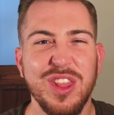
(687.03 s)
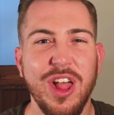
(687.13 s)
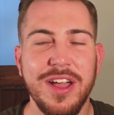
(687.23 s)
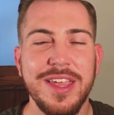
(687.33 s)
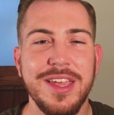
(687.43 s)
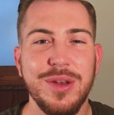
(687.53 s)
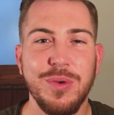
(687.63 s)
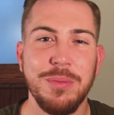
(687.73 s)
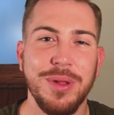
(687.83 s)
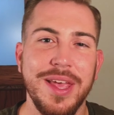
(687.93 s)
locking into
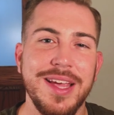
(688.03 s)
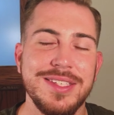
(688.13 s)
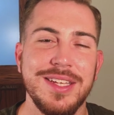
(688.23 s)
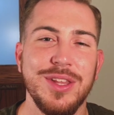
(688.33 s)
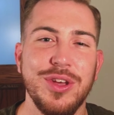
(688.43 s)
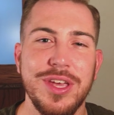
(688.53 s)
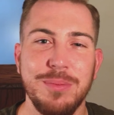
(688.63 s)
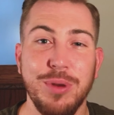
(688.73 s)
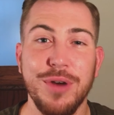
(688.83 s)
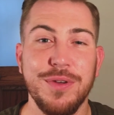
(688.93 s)
one place and
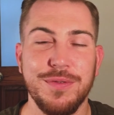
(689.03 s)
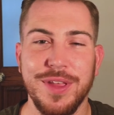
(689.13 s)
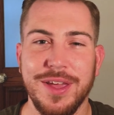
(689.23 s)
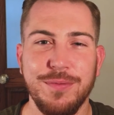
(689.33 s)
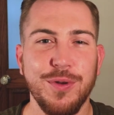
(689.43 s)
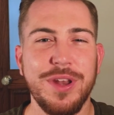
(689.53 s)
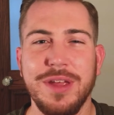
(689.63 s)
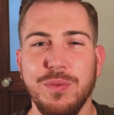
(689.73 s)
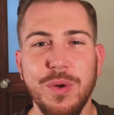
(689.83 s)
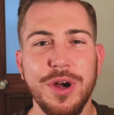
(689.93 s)
looking perfect for like a full
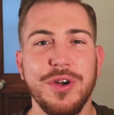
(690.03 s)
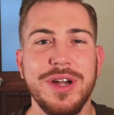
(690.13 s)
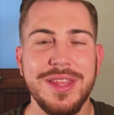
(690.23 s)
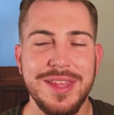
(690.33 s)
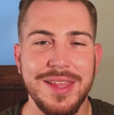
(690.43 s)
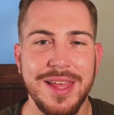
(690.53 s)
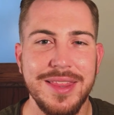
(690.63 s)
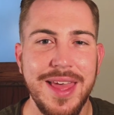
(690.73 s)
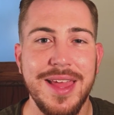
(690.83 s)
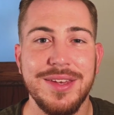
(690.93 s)
day of work or anything like
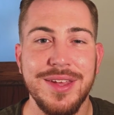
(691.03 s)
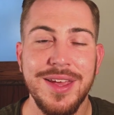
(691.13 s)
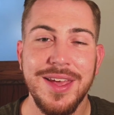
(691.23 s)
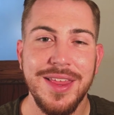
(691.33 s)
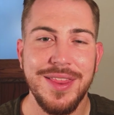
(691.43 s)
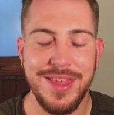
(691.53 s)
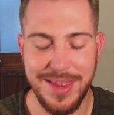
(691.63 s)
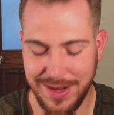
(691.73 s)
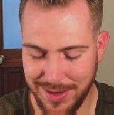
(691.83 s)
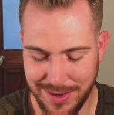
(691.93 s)
that,
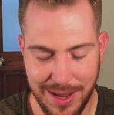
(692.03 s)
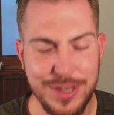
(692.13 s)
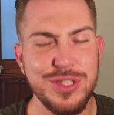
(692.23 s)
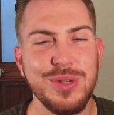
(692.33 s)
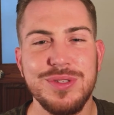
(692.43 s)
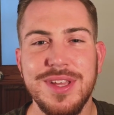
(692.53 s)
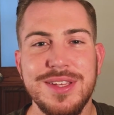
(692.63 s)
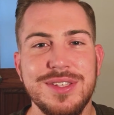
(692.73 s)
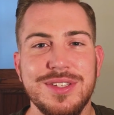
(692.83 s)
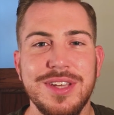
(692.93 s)
then I'll just use
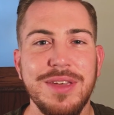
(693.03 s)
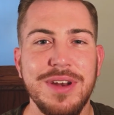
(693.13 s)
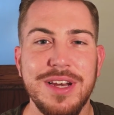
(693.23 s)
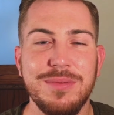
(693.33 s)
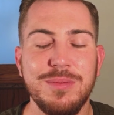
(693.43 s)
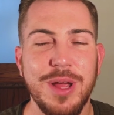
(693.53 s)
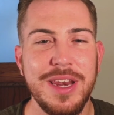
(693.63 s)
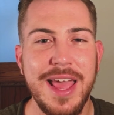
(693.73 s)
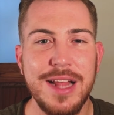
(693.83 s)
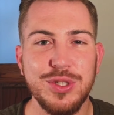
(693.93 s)
this to give it a
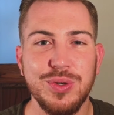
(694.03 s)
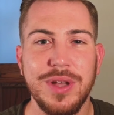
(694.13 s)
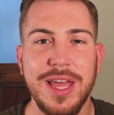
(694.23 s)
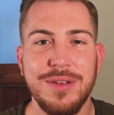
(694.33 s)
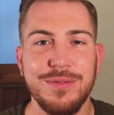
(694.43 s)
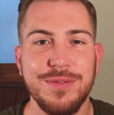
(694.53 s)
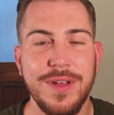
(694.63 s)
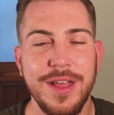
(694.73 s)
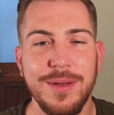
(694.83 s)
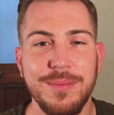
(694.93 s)
natural kind of
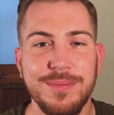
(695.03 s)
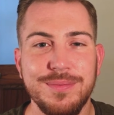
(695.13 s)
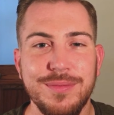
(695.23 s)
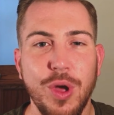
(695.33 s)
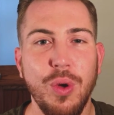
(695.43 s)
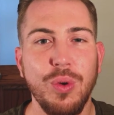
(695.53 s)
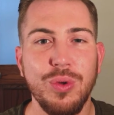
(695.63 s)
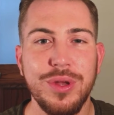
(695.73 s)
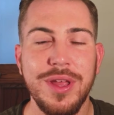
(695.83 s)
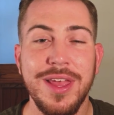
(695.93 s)

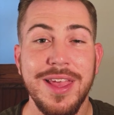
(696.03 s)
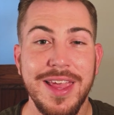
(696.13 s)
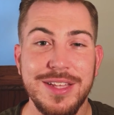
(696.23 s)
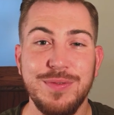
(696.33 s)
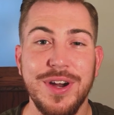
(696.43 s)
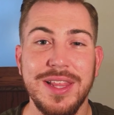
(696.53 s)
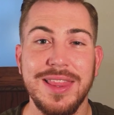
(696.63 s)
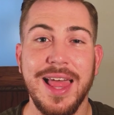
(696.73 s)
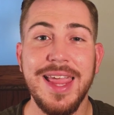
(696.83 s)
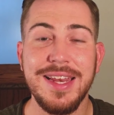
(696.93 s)
hold. It's very
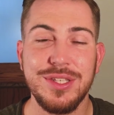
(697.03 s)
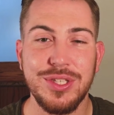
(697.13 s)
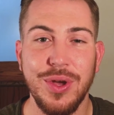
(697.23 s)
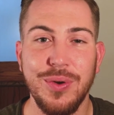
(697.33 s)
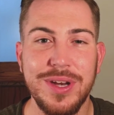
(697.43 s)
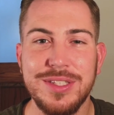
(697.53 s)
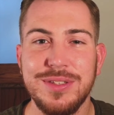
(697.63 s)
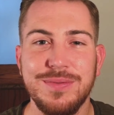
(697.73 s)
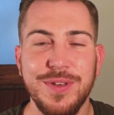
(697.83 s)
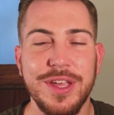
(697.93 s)
light, so it
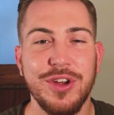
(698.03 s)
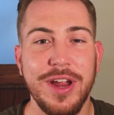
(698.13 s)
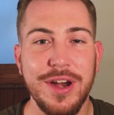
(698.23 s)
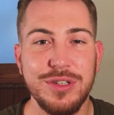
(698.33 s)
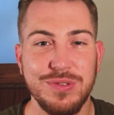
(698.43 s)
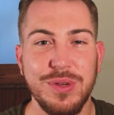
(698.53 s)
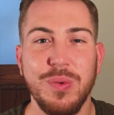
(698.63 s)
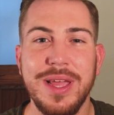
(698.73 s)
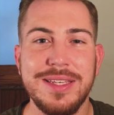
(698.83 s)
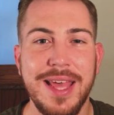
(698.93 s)
doesn't feel like your hair is really
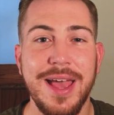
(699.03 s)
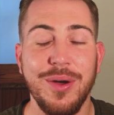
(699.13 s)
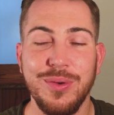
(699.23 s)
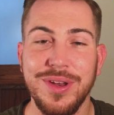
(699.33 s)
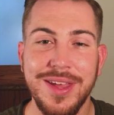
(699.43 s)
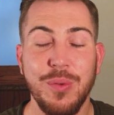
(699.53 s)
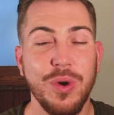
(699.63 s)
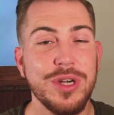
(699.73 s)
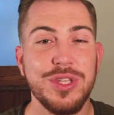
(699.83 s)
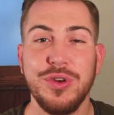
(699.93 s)
weighed down. It
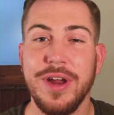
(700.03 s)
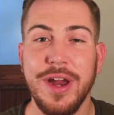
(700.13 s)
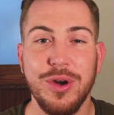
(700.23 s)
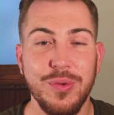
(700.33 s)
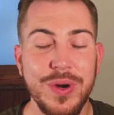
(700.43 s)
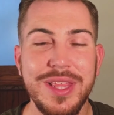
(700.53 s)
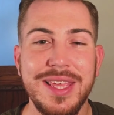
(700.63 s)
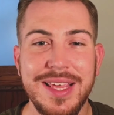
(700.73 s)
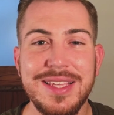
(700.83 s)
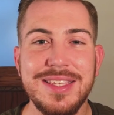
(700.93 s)
works through your hair
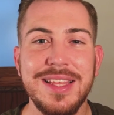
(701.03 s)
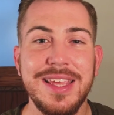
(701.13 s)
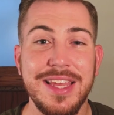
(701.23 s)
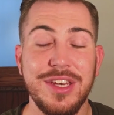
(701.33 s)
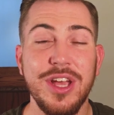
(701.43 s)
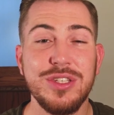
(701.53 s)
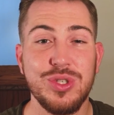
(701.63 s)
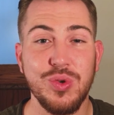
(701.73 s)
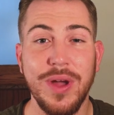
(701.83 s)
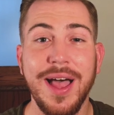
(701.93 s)
really easily. It
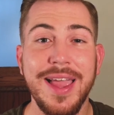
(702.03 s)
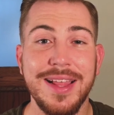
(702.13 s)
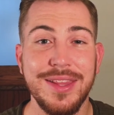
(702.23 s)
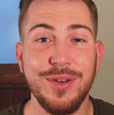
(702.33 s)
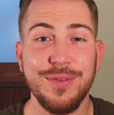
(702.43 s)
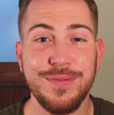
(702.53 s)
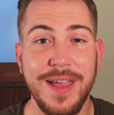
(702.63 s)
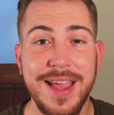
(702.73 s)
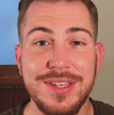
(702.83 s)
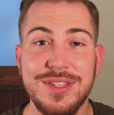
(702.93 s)
does dry a little
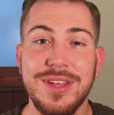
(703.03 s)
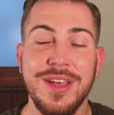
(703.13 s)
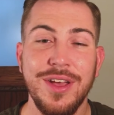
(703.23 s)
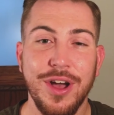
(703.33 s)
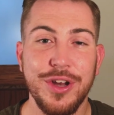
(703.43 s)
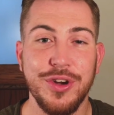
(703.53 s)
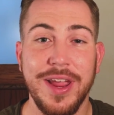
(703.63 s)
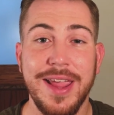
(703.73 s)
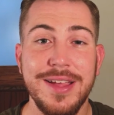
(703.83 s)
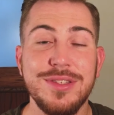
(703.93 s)
fast on your
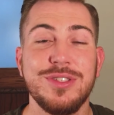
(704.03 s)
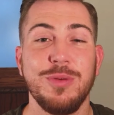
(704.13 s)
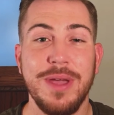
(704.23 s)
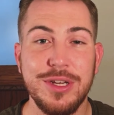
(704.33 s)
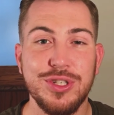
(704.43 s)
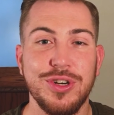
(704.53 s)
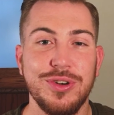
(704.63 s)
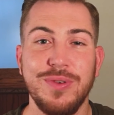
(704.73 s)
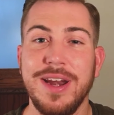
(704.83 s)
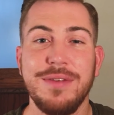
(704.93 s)
hands, so make
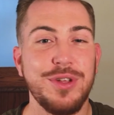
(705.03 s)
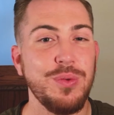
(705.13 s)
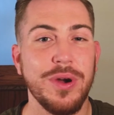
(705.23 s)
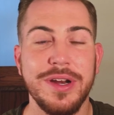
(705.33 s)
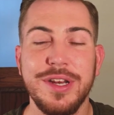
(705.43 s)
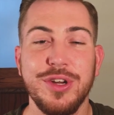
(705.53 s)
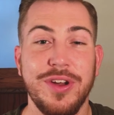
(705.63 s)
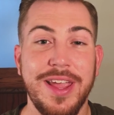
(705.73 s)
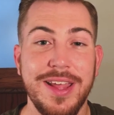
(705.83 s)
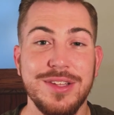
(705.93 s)
sure right after you work it into
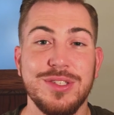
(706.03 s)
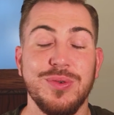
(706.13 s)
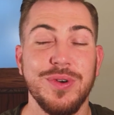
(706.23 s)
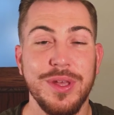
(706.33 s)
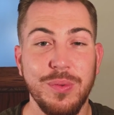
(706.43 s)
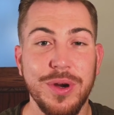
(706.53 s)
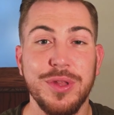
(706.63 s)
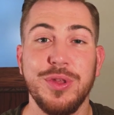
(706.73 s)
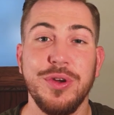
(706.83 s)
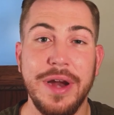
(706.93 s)
your hands to really
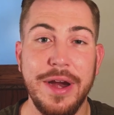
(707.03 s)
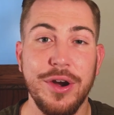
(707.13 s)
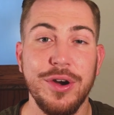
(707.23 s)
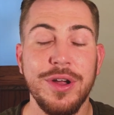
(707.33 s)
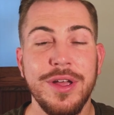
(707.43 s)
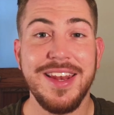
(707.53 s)
work it through your hair.